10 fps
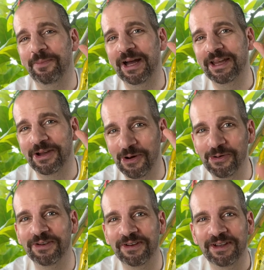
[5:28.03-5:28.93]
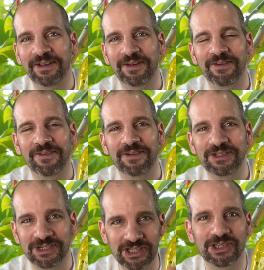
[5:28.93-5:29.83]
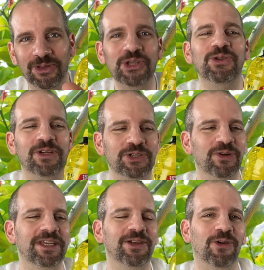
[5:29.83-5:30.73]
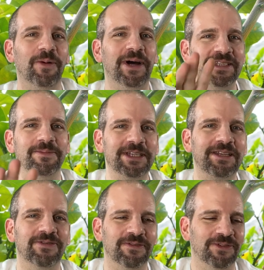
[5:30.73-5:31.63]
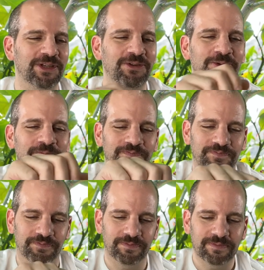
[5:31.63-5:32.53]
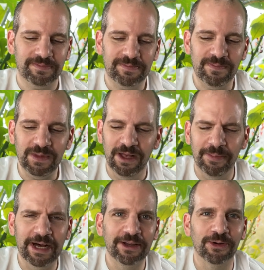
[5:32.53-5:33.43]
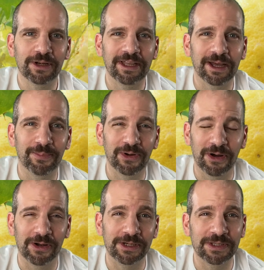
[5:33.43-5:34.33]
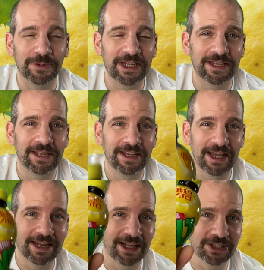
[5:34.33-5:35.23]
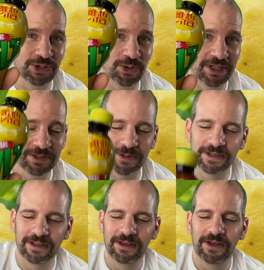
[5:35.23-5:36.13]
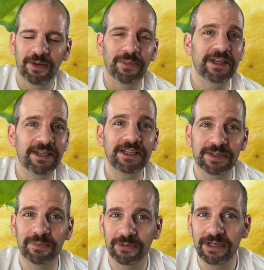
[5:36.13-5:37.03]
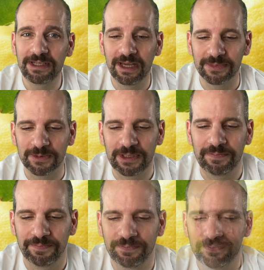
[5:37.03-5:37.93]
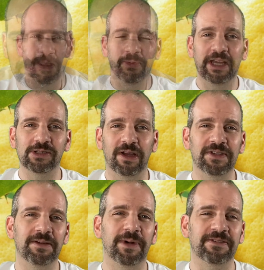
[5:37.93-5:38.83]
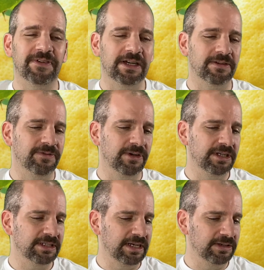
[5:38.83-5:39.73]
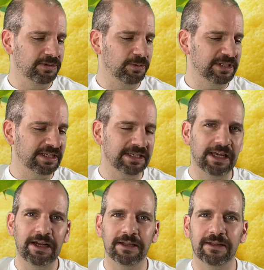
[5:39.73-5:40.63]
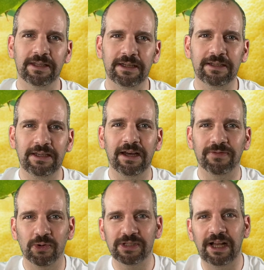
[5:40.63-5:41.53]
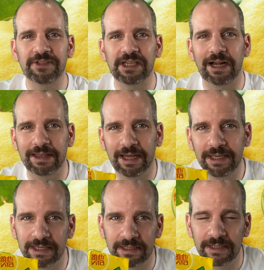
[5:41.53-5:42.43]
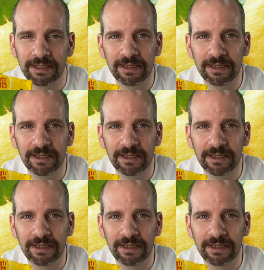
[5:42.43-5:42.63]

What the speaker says: a Coke just so that you can drink it, or I'll buy something different for you. I'll buy her like a Pocari Sweat, and I'll enjoy this one. But it is pretty damn sweet. Okay, so I have to give my final verdict. I don't know what to say other than, yeah, of course, obviously I like it.